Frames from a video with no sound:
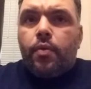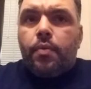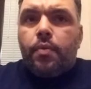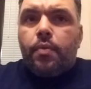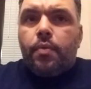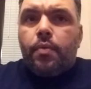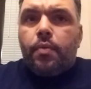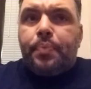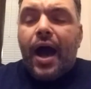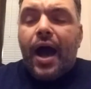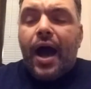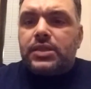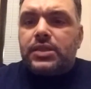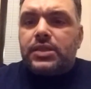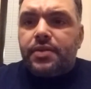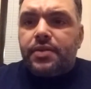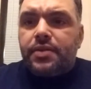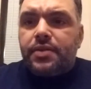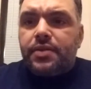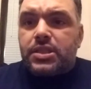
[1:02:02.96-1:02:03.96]

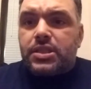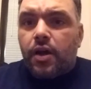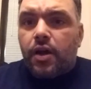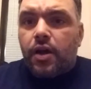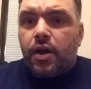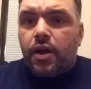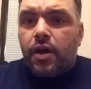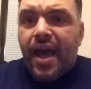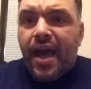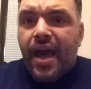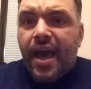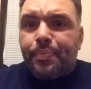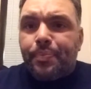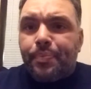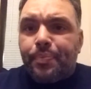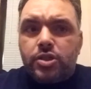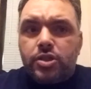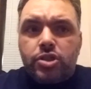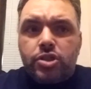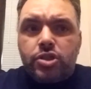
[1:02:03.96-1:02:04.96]
positive stuff
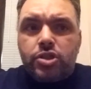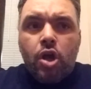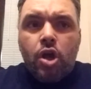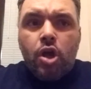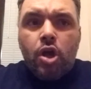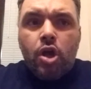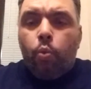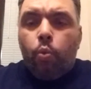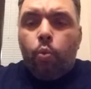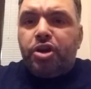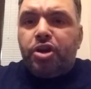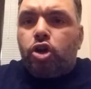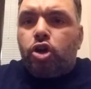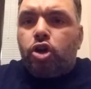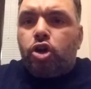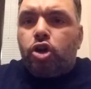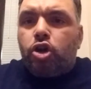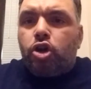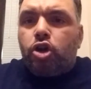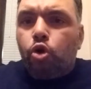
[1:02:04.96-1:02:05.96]
happens when
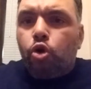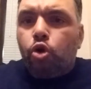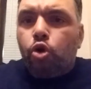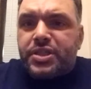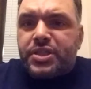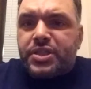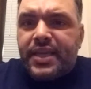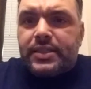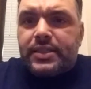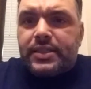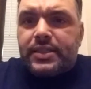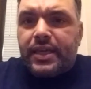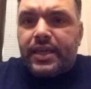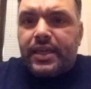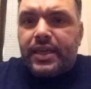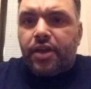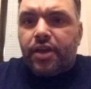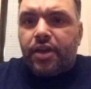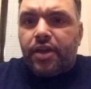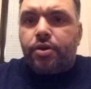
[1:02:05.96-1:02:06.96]
groups get
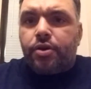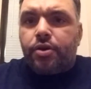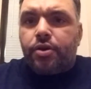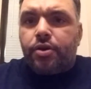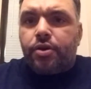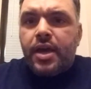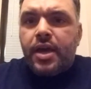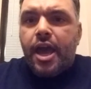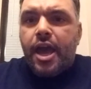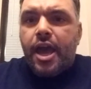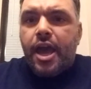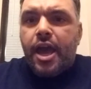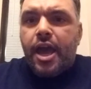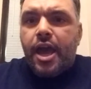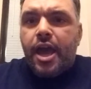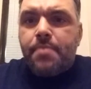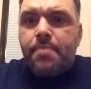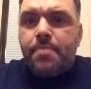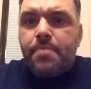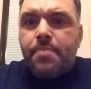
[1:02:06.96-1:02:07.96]
together and make
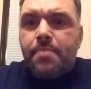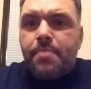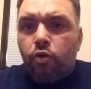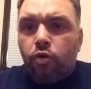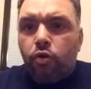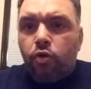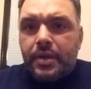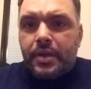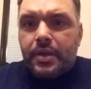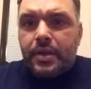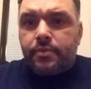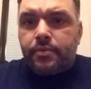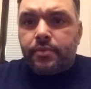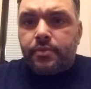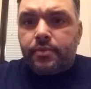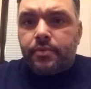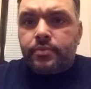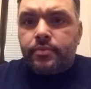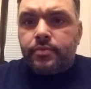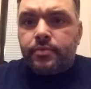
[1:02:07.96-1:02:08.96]
a movement.
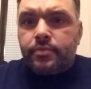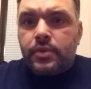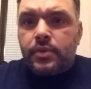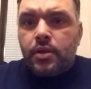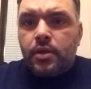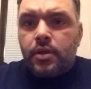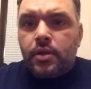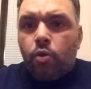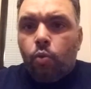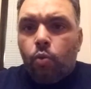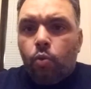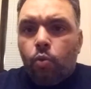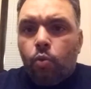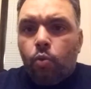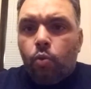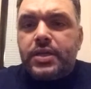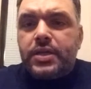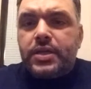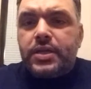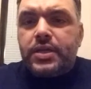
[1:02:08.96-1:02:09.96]

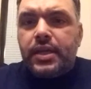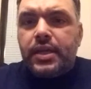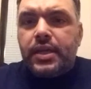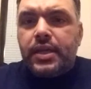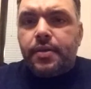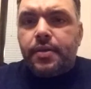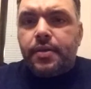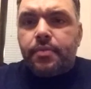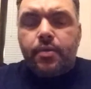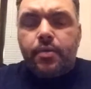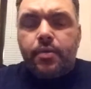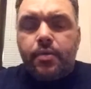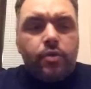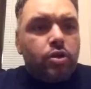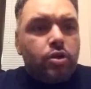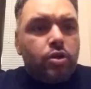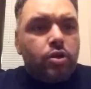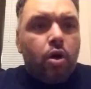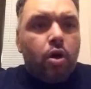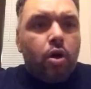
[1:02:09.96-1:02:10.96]
We've seen it,
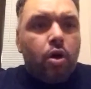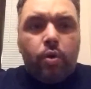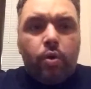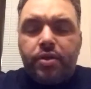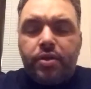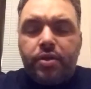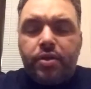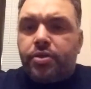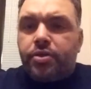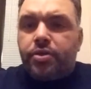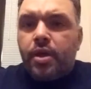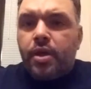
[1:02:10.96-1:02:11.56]
with